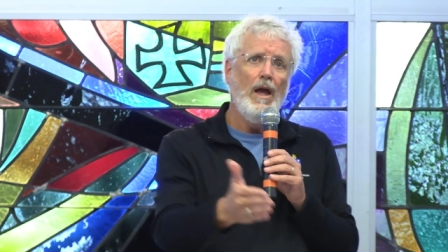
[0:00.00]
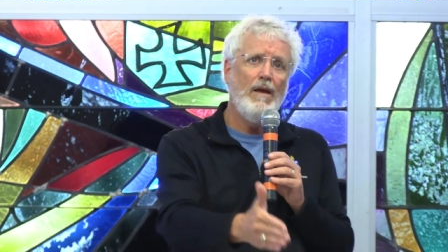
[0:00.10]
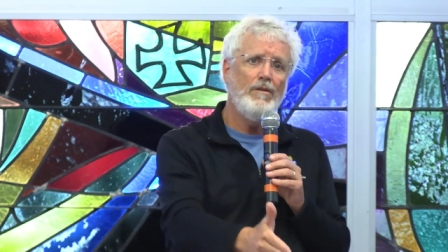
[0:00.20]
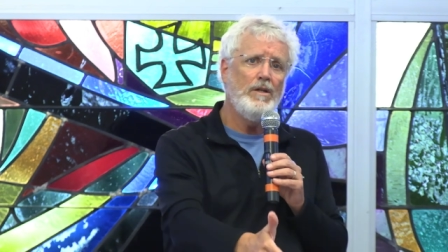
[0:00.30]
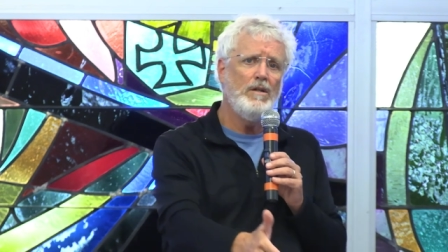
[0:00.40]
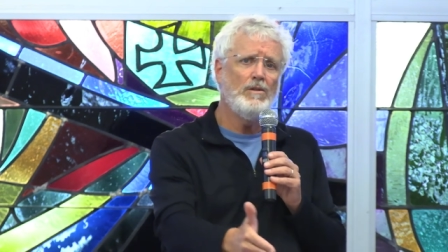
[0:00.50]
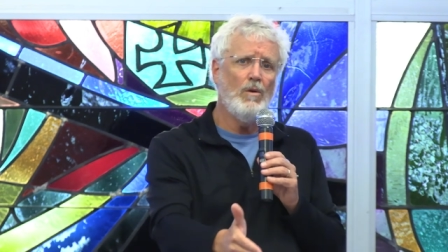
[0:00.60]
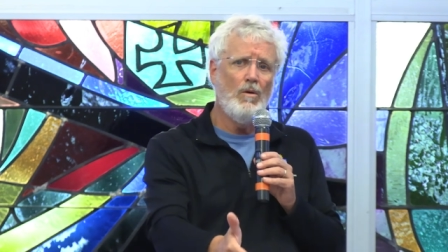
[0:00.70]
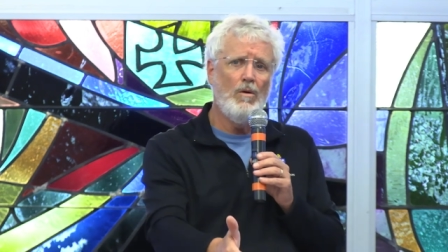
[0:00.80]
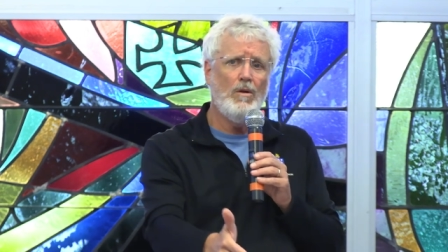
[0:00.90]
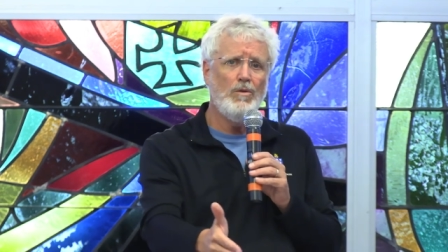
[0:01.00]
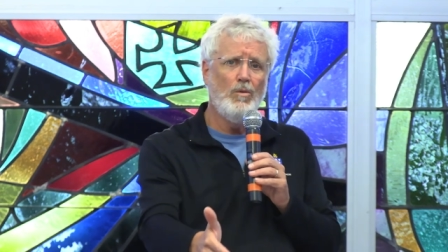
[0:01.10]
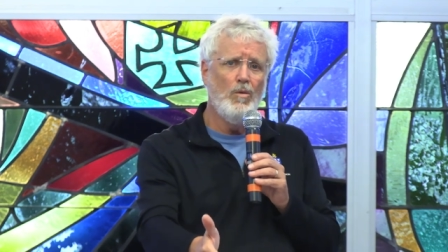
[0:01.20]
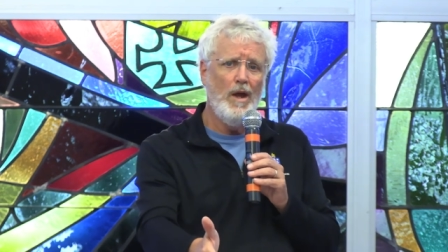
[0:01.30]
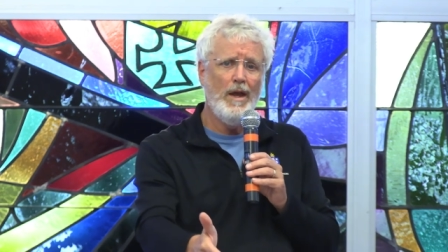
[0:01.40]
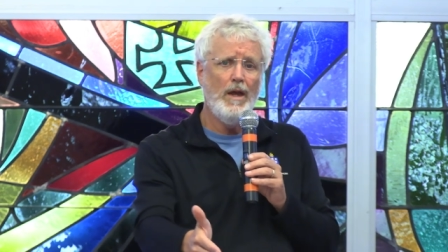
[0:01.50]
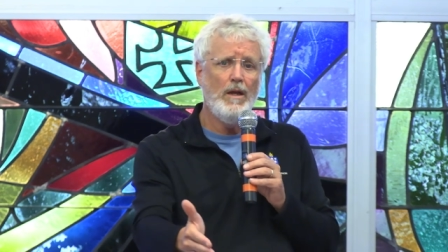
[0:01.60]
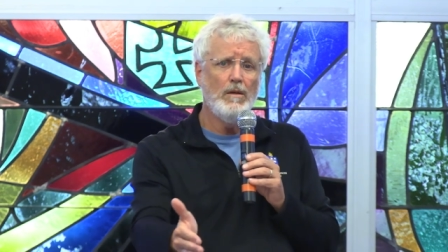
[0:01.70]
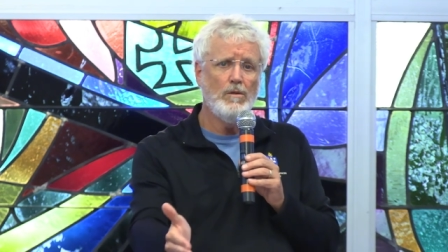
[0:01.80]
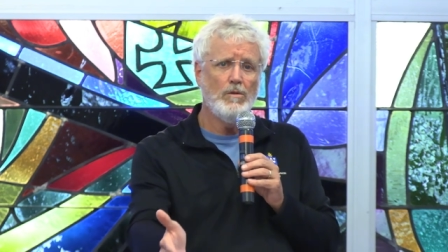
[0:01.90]
Heaven is all the
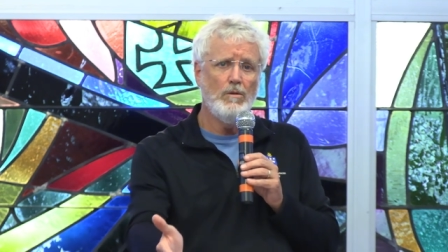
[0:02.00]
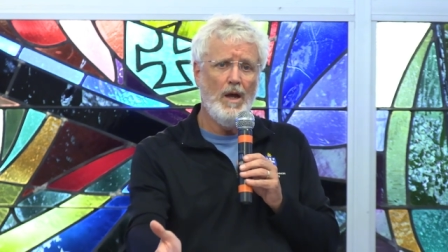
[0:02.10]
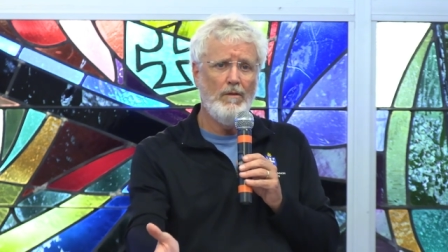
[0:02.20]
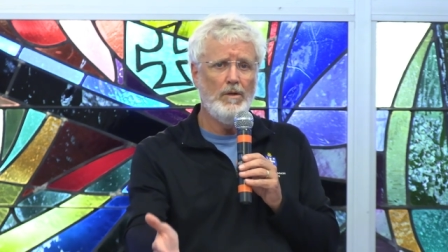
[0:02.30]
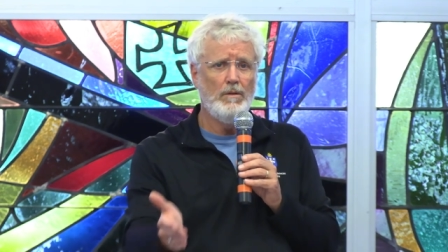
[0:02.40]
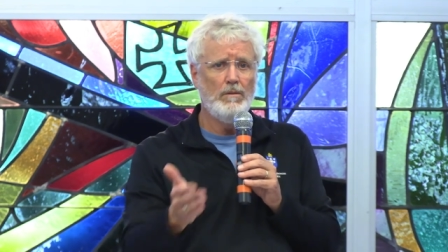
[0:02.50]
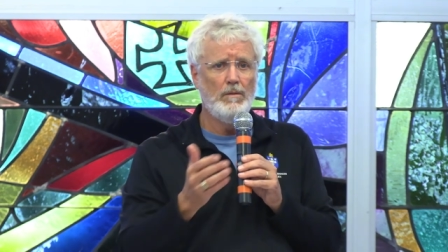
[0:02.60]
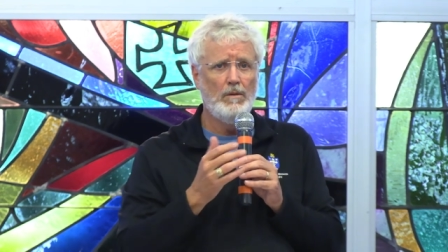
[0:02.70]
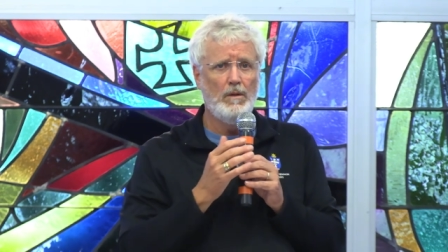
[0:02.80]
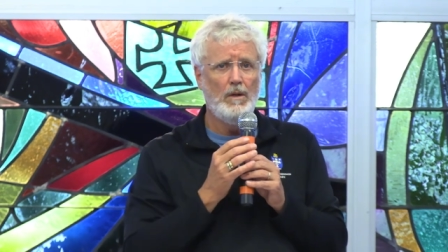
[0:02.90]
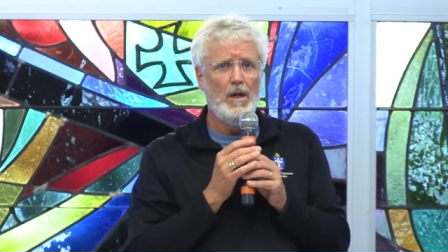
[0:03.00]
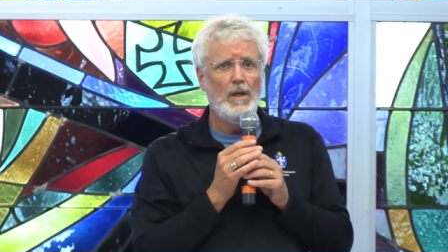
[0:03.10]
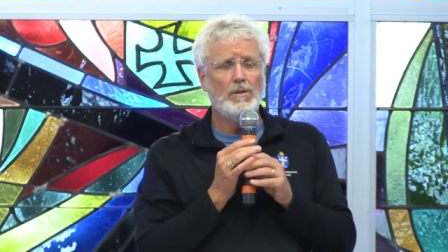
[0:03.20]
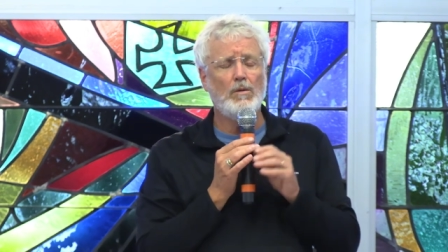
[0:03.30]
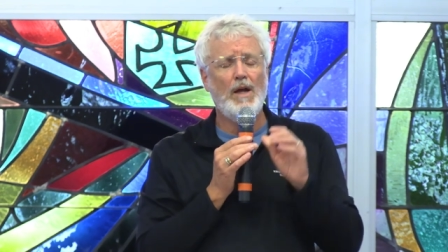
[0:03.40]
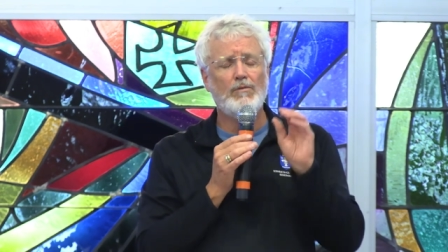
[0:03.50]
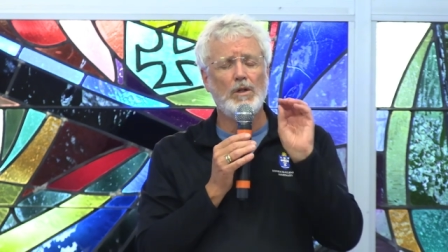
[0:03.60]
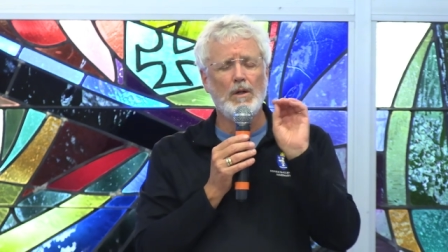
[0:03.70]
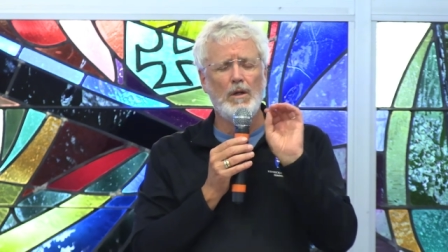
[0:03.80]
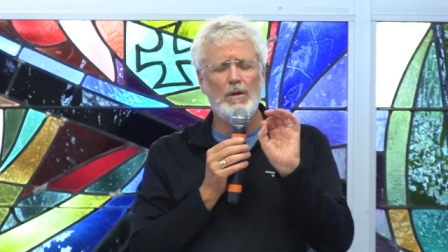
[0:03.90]
way to heaven. So we have
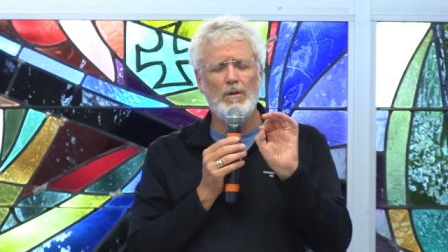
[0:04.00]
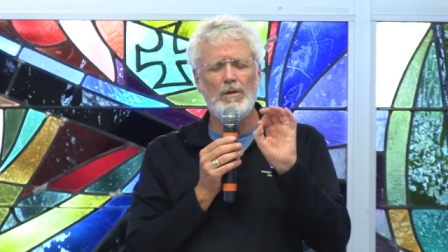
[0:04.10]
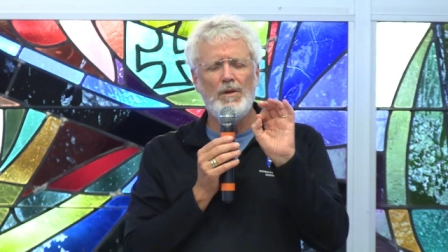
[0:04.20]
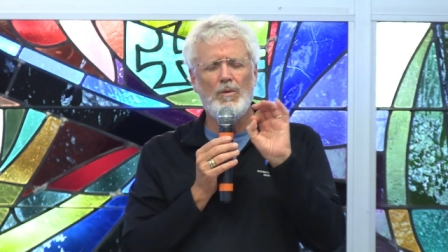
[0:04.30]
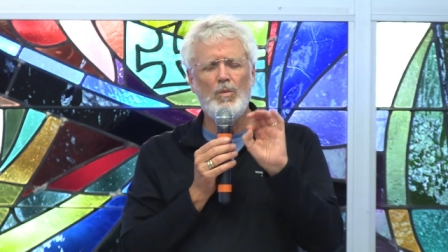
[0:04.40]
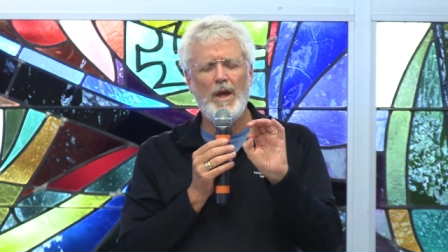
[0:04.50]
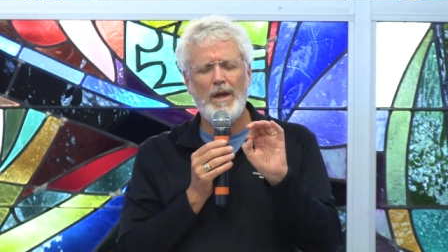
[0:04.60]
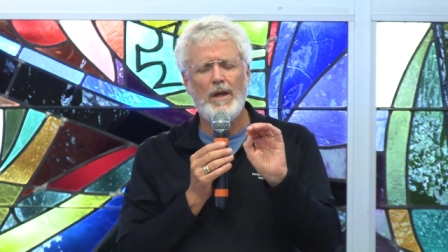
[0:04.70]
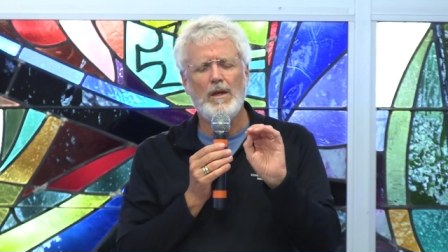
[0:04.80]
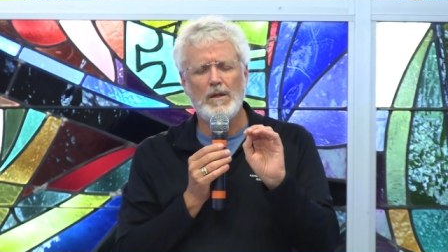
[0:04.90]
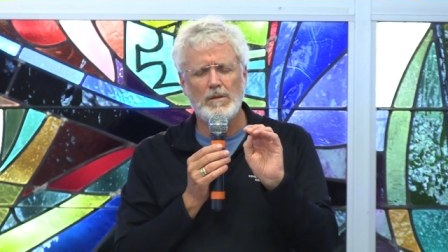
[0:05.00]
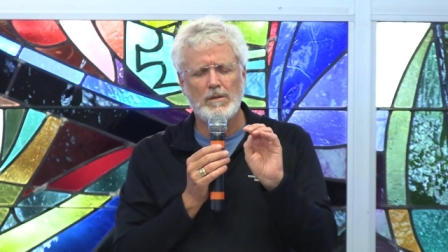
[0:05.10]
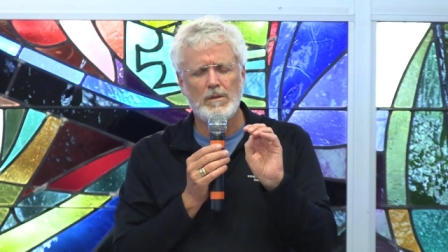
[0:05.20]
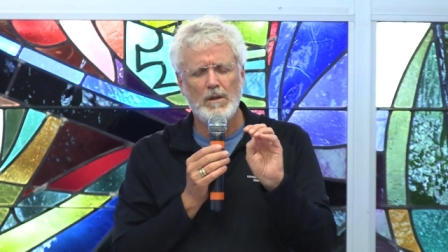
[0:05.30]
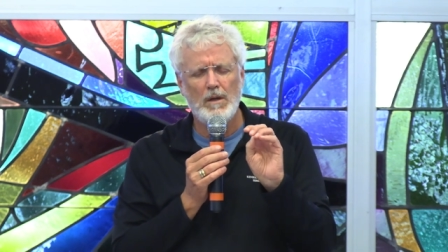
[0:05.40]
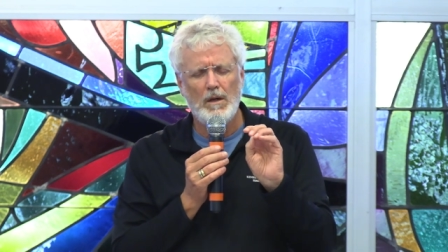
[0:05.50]
to learn the ways